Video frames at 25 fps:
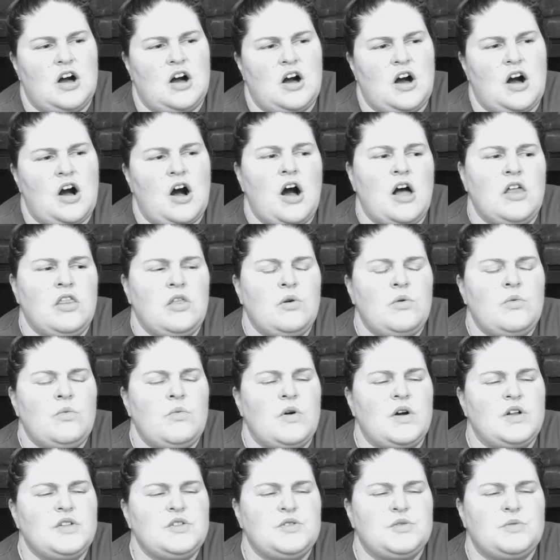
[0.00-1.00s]
All the
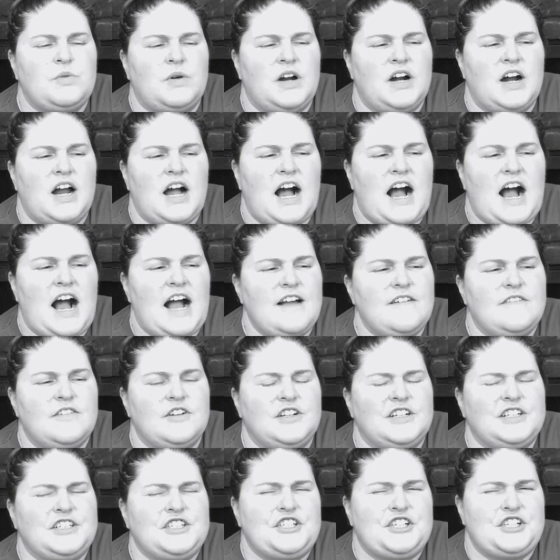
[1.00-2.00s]
ones where I
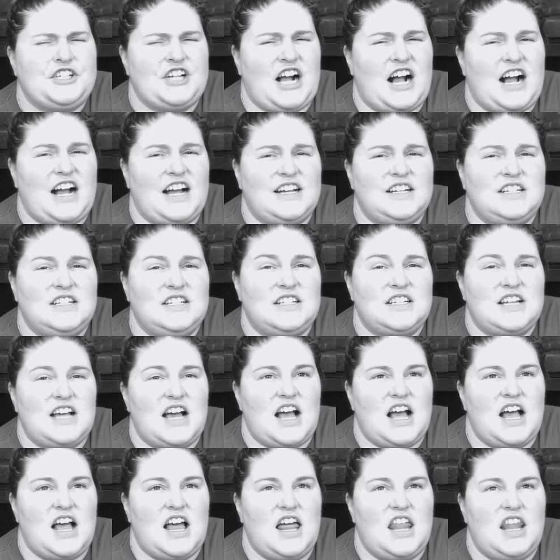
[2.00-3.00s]
really shined
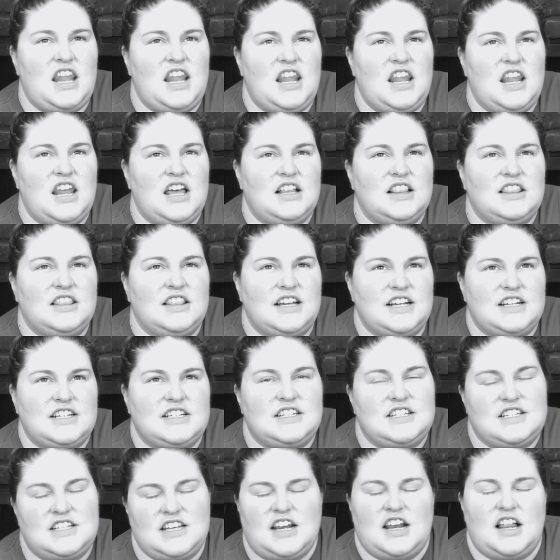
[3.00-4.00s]
and
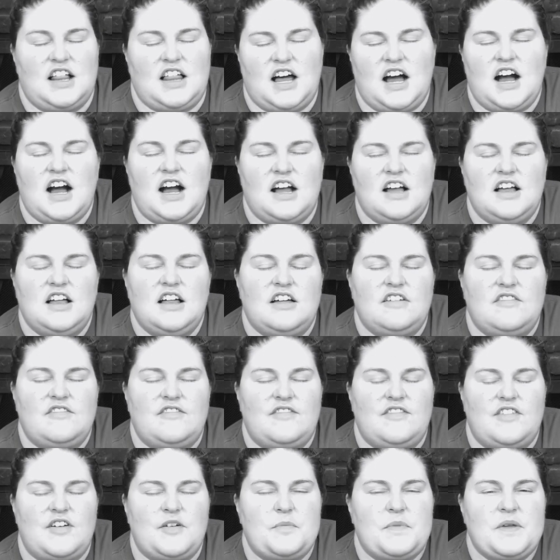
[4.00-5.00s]
like did a lot
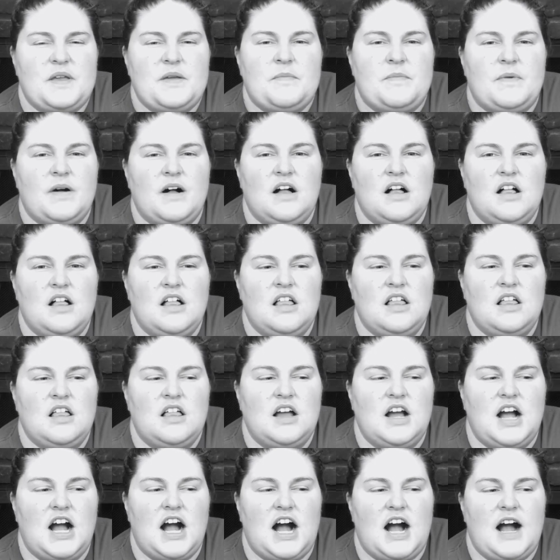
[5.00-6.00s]
for people.
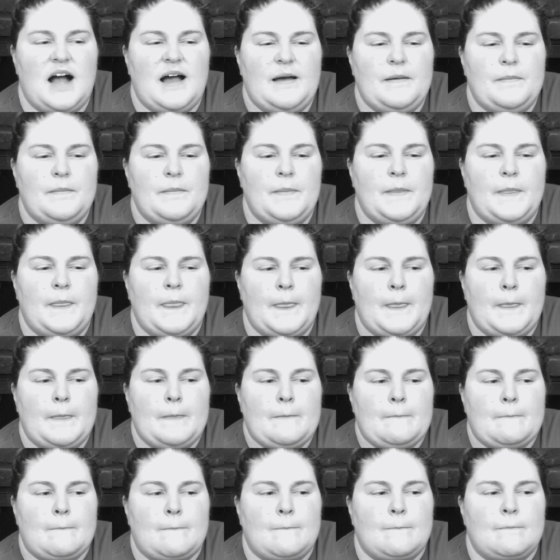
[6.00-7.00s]
Um,
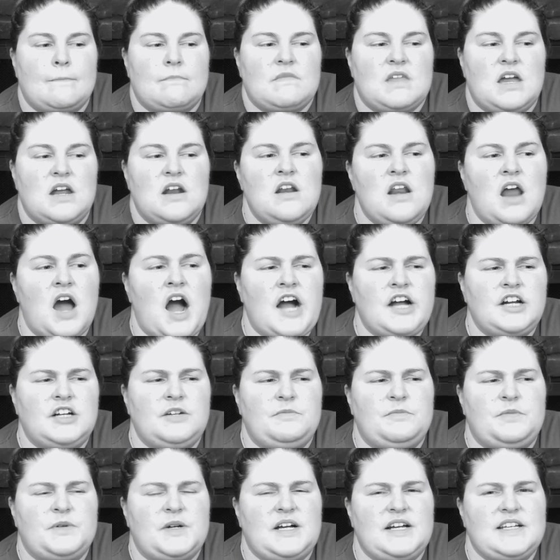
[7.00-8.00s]

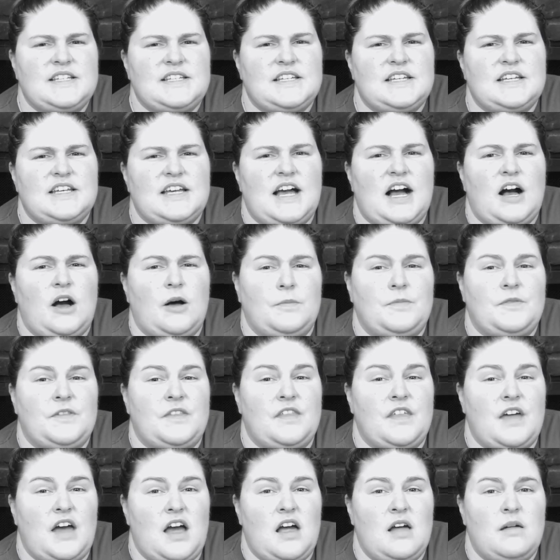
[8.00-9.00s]
not because it
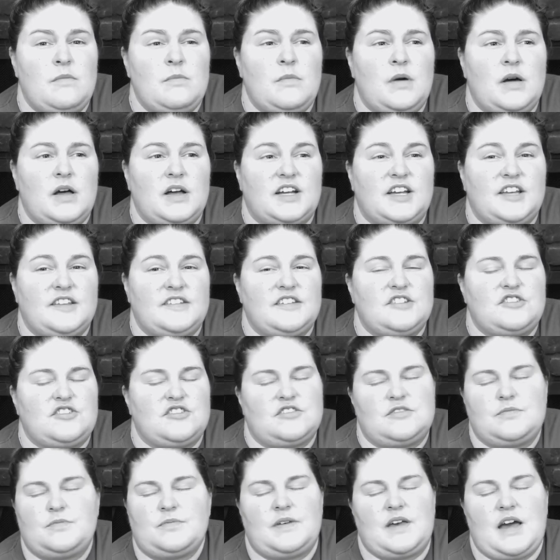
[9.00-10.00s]
helped them, but because it
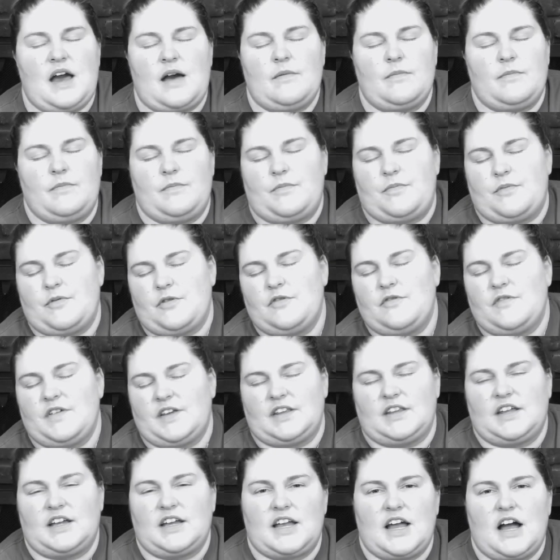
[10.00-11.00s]
just kept
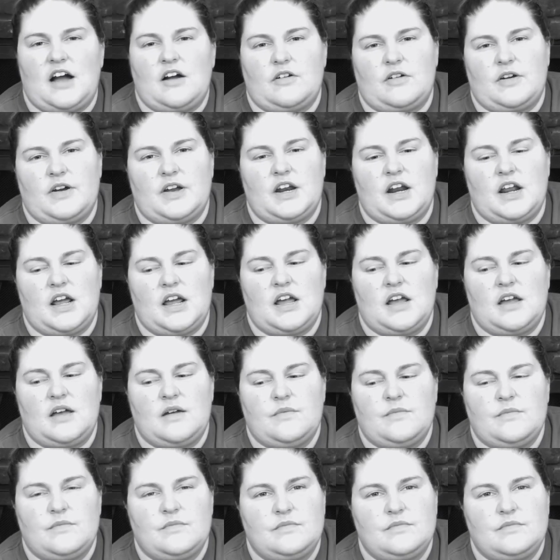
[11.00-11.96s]
proving like how great I am.